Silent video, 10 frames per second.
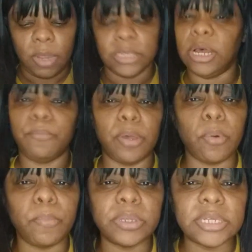Some
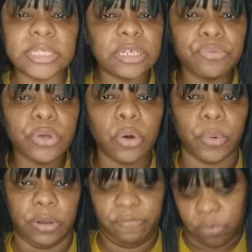people put the
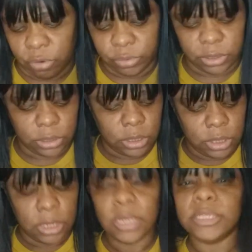cereal in first.
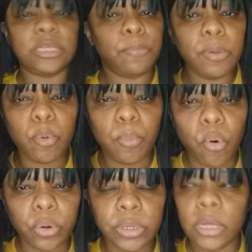Some people
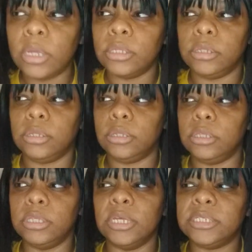poured,
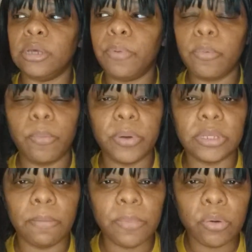then some people
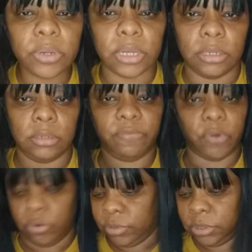put the milk in
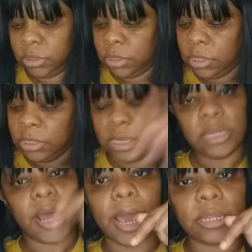first
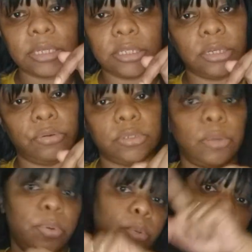then add the cereal.
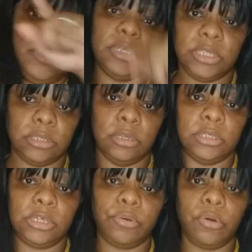Some people put the, the
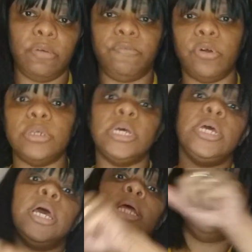cereal in first,
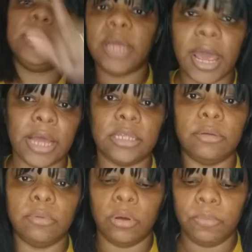then add
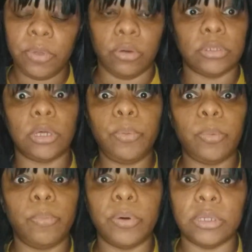the um, milk. Some
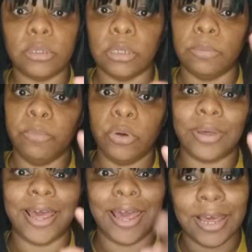people put the milk
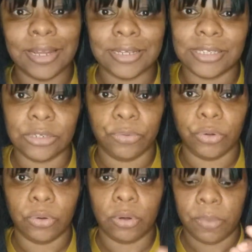and the
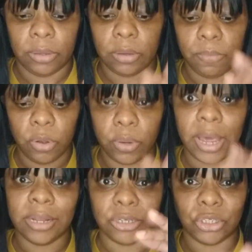cereal, I mean the milk
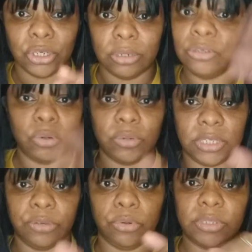and the sugar, you know,
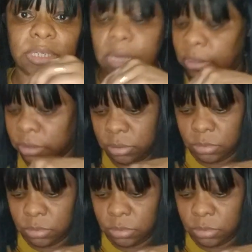cereal together.